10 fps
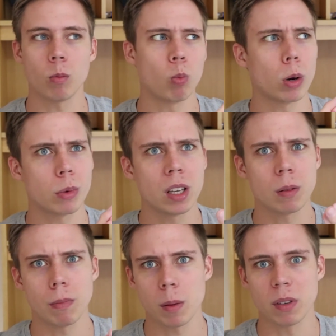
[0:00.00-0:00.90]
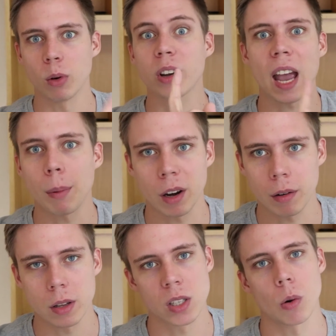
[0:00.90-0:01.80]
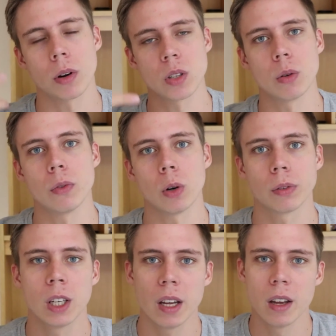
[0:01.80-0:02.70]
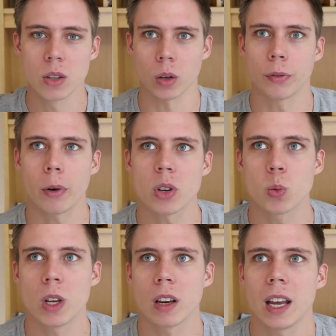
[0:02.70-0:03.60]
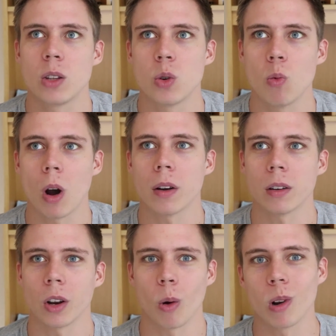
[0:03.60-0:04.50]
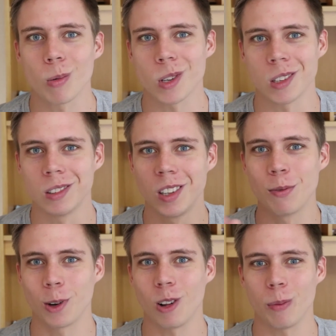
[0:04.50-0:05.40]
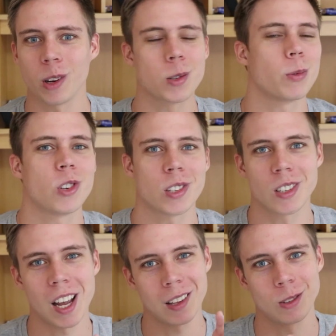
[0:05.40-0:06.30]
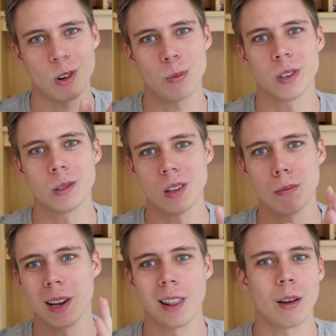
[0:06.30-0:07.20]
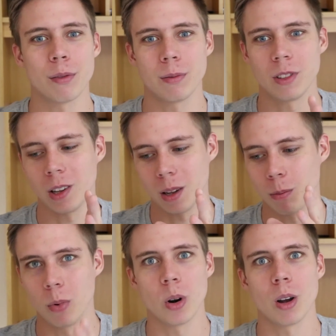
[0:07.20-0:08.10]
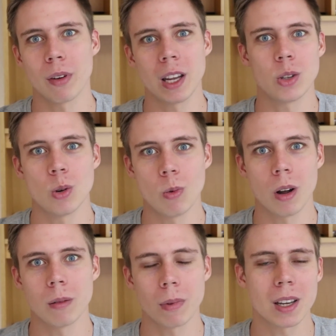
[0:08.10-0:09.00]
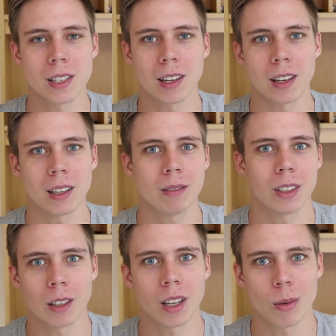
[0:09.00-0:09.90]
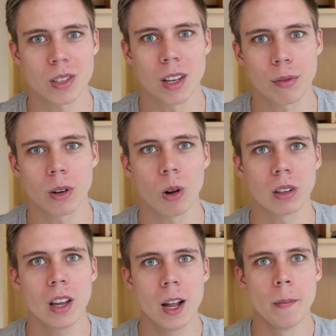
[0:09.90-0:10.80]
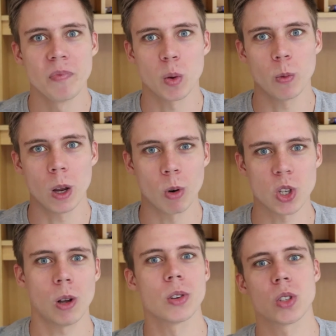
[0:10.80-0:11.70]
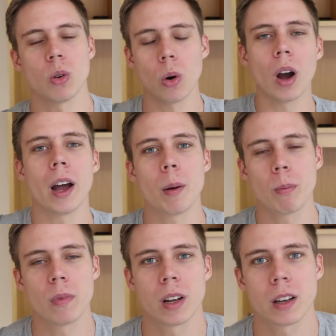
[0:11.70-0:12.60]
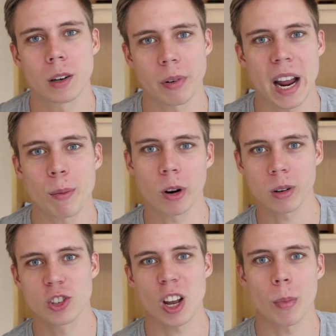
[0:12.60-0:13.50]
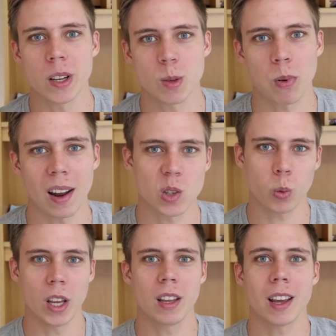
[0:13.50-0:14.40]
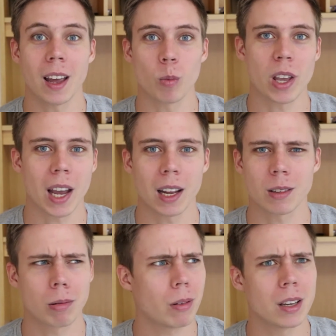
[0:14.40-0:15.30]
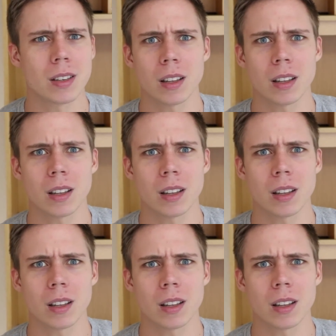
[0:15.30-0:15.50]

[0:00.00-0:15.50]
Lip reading: 1 week might be vocabulary, and so on and so forth. So the first week in A2-1, not only was it difficult because we just got dropped into the middle of the book of A2-1, basically, that was difficult. It was also grammar Japanese Plus week, and we had crazy